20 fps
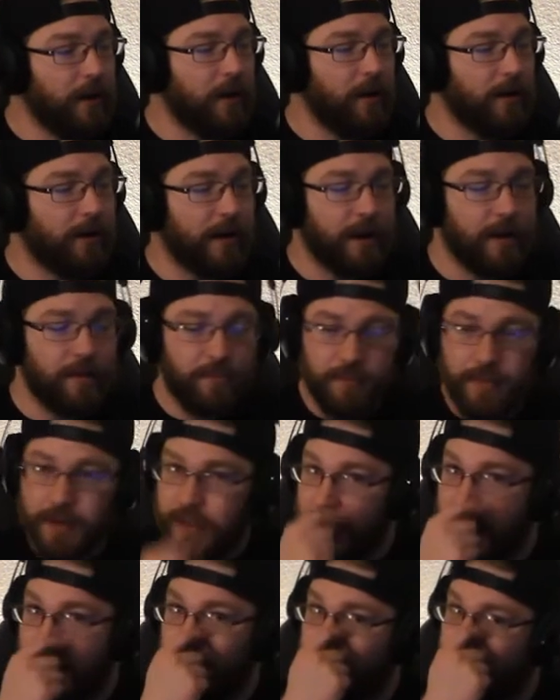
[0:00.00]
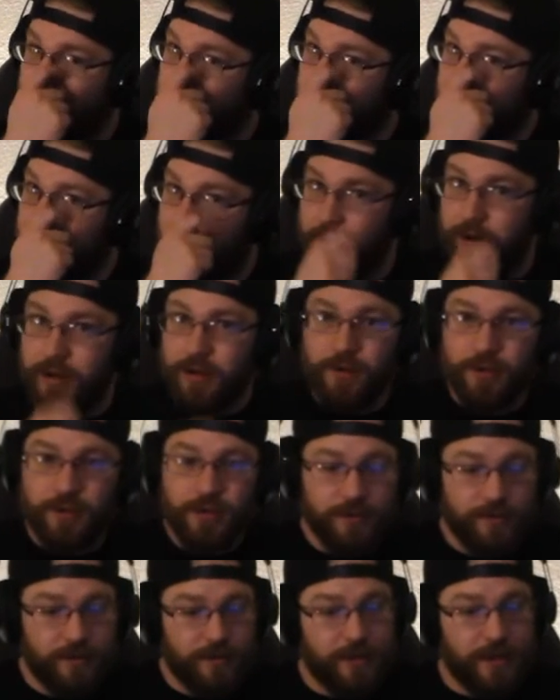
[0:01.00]
Okay, but yeah,
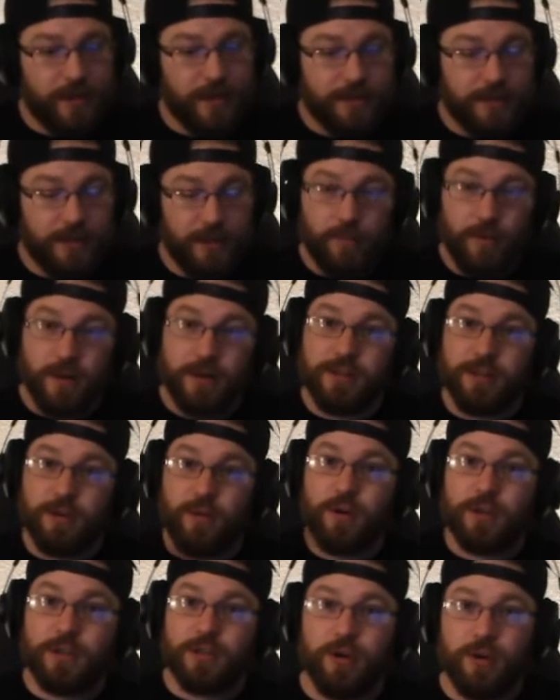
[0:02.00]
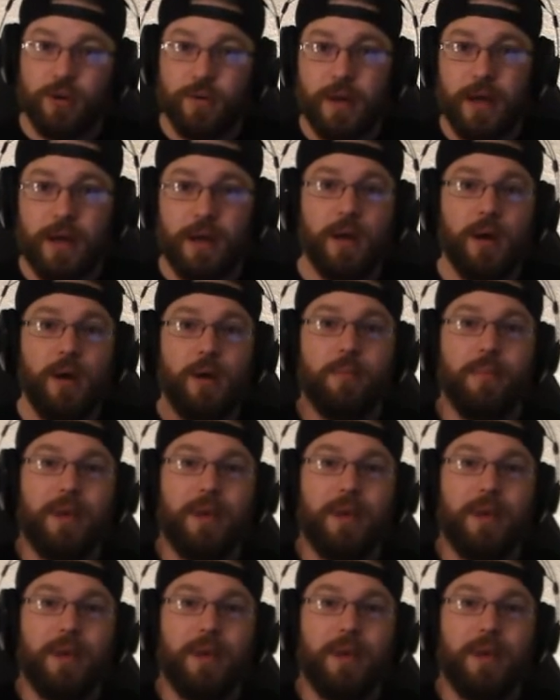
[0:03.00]
Dariush says he wants a quick turnaround,